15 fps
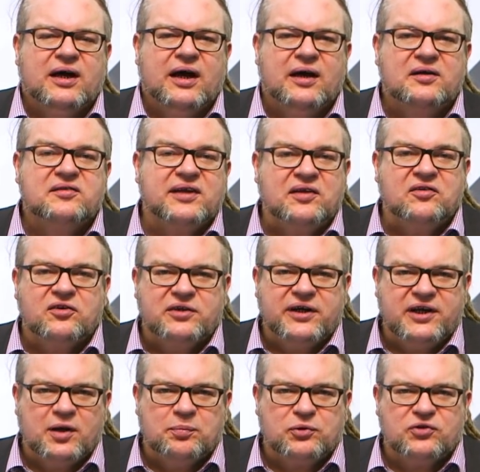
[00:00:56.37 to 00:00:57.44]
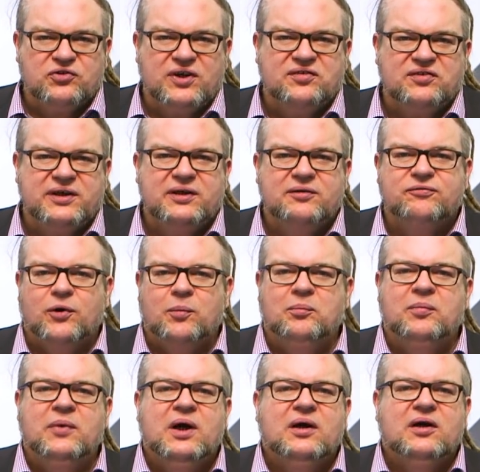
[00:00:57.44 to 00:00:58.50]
uh, sensor data processing from